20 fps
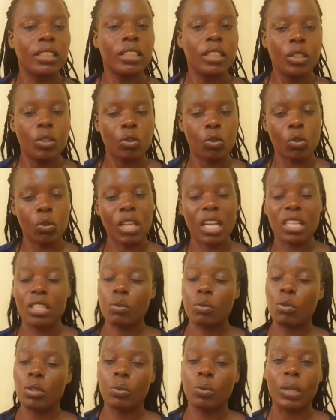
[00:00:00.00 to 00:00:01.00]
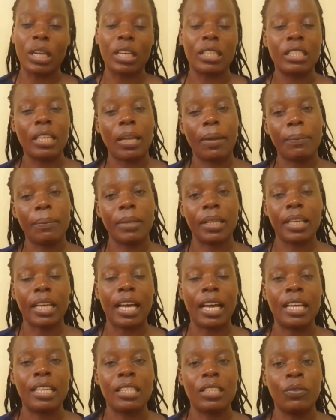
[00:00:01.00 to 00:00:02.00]
So that's what we are terming
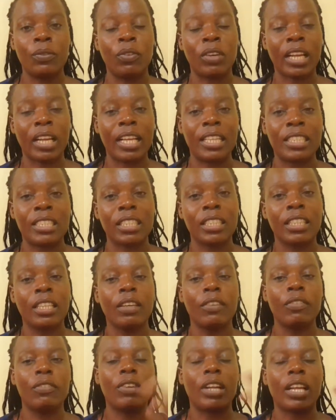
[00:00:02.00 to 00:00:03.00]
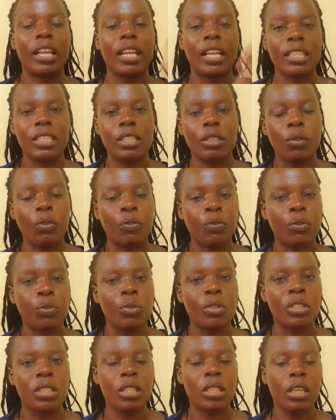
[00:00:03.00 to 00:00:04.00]
as variety. Give variety of
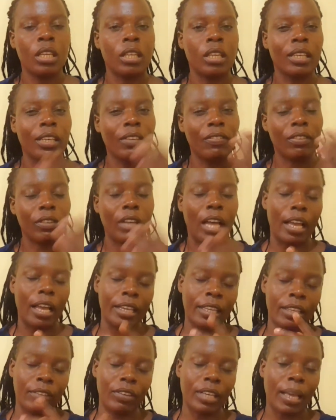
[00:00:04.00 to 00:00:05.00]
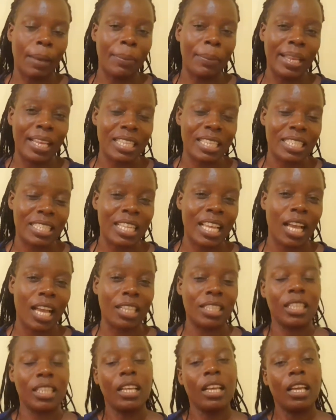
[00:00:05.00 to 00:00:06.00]
foods, giving a balanced
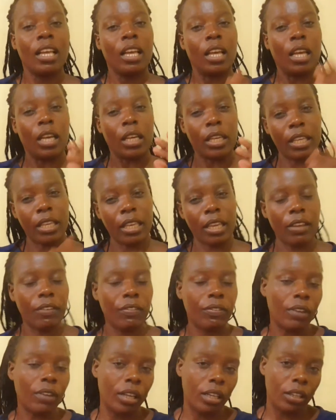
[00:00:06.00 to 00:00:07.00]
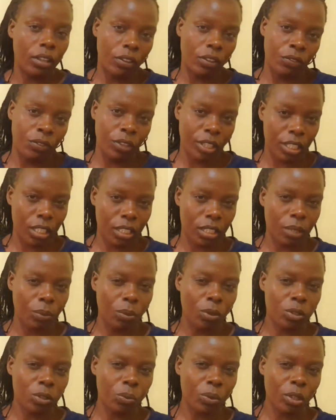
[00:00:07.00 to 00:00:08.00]
diet. Give
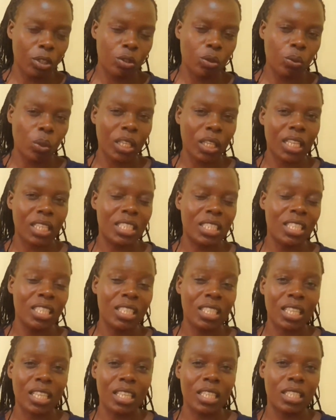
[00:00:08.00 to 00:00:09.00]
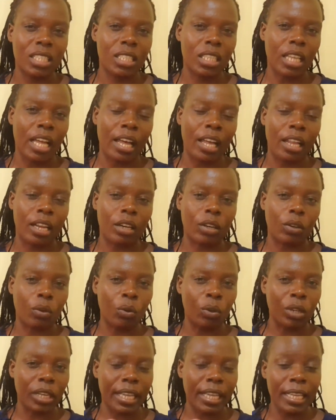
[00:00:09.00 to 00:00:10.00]
vegetables. Make sure that these kids
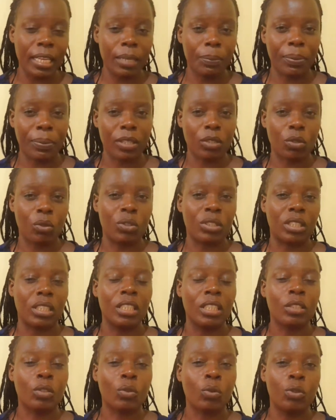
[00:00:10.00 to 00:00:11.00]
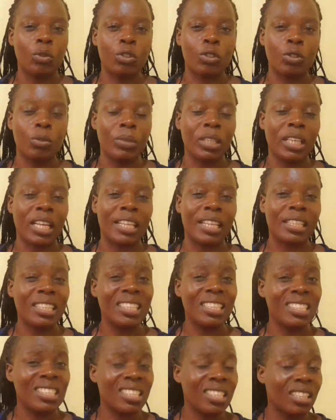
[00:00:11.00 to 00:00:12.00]
or any person is consuming at
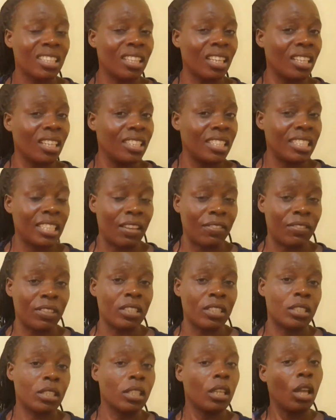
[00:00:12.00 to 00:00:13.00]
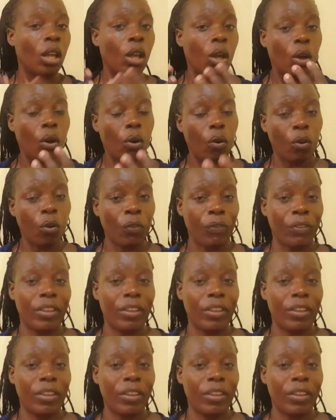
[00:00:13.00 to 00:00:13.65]
least 3 servings of